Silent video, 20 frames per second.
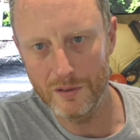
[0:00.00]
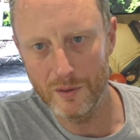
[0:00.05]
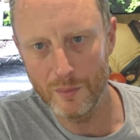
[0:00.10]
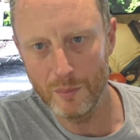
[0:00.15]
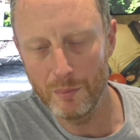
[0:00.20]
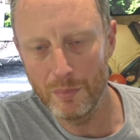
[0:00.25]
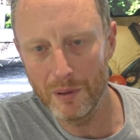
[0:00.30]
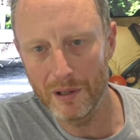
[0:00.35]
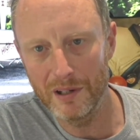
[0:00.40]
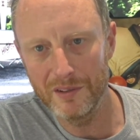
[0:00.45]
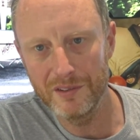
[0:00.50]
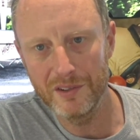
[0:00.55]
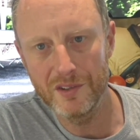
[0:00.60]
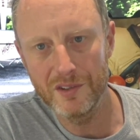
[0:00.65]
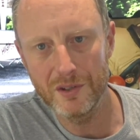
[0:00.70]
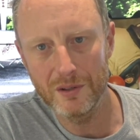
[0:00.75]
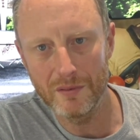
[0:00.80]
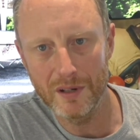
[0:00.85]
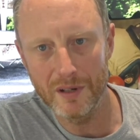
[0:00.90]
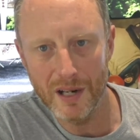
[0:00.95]
your
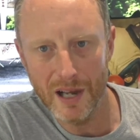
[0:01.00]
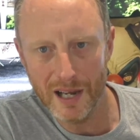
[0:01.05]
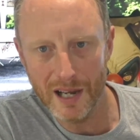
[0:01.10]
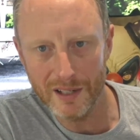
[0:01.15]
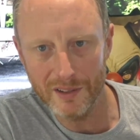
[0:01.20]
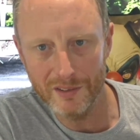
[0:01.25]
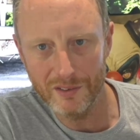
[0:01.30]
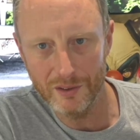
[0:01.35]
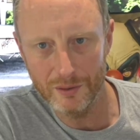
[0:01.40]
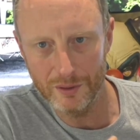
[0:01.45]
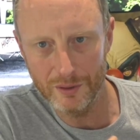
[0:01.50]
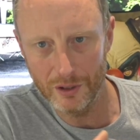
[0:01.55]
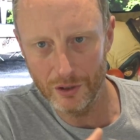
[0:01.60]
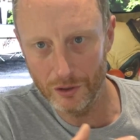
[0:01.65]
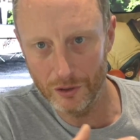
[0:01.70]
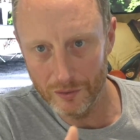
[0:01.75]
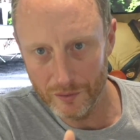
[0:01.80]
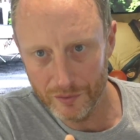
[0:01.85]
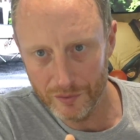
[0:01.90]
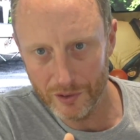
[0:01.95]
ability to react to an
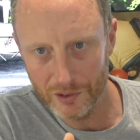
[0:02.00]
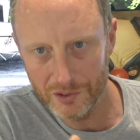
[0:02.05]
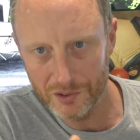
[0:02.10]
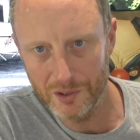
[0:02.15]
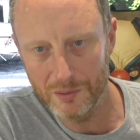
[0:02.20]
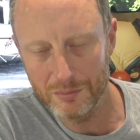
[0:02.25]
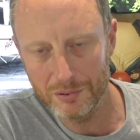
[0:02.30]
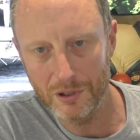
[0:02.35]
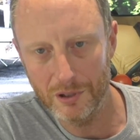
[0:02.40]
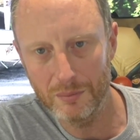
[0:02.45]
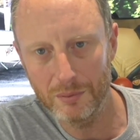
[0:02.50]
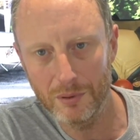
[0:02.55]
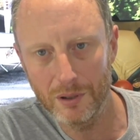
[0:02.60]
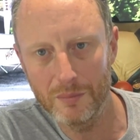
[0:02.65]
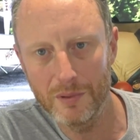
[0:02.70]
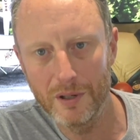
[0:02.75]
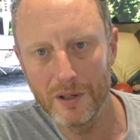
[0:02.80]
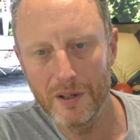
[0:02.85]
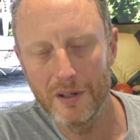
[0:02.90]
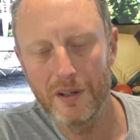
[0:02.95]
unforeseen
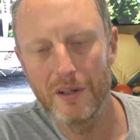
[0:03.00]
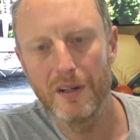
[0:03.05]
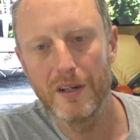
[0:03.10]
problem